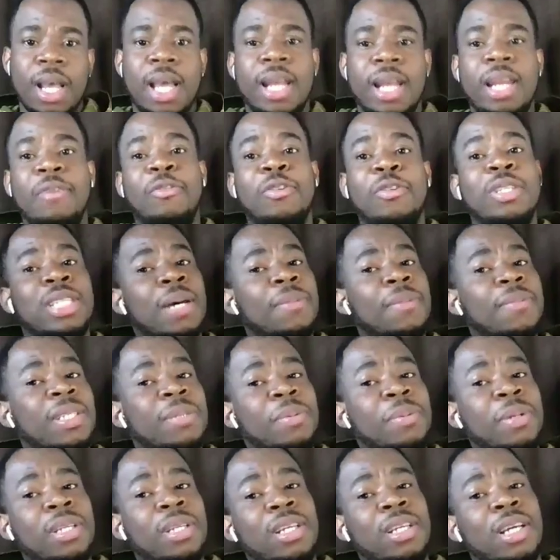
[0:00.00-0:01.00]
so that and
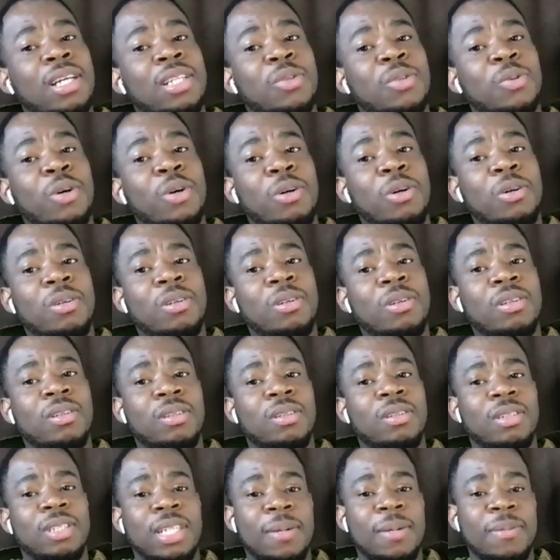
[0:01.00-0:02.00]
is what some speedy as
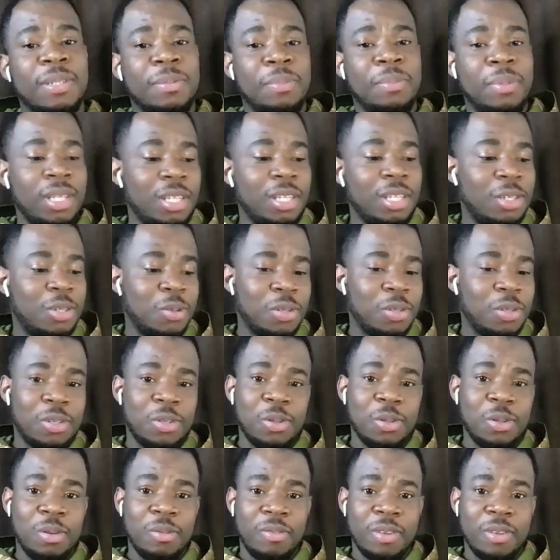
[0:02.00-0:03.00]
well some
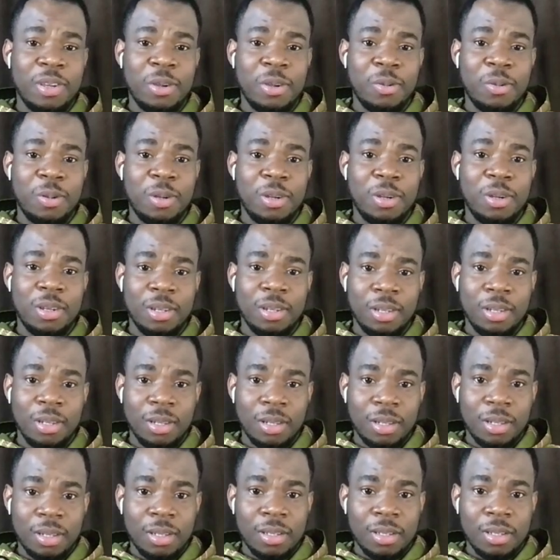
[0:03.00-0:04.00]
speedy to too is doing very
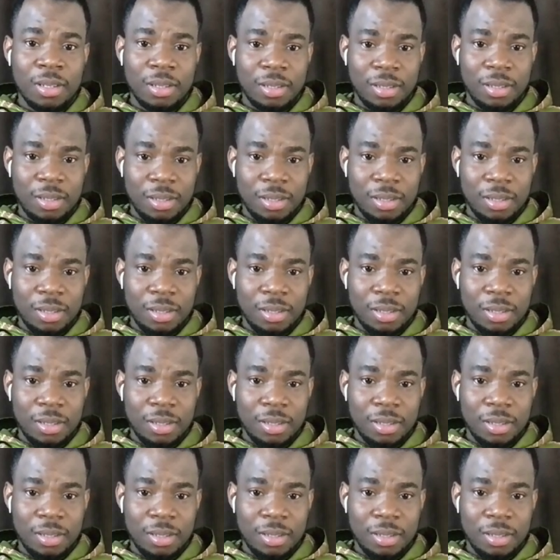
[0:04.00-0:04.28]
well